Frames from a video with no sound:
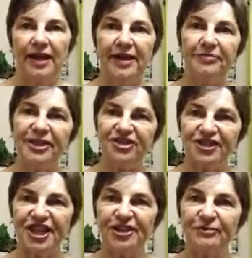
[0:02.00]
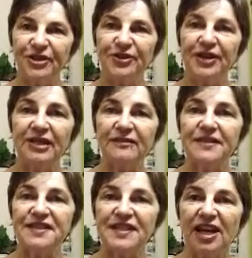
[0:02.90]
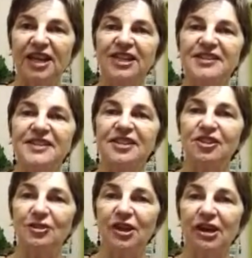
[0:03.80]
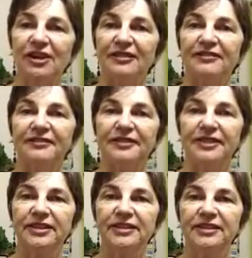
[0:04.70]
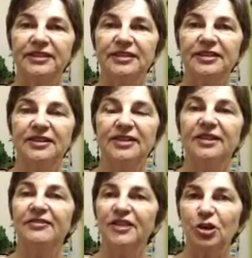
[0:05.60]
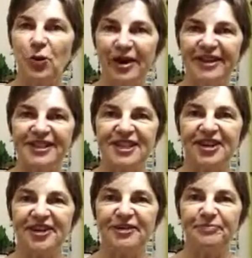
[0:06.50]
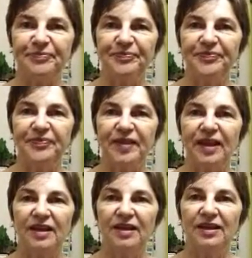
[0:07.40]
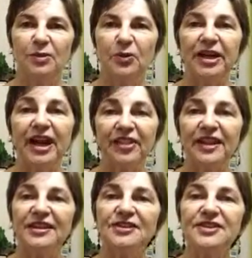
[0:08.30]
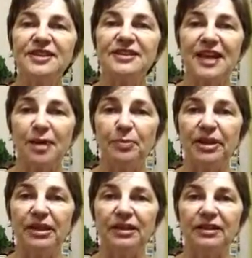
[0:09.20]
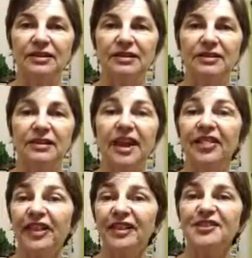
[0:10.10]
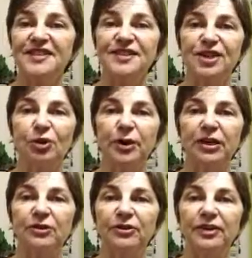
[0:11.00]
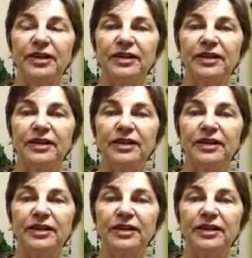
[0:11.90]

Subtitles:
How much time do you get for silence in your life? For quiet time, where nothing else is happening, nothing else is going on,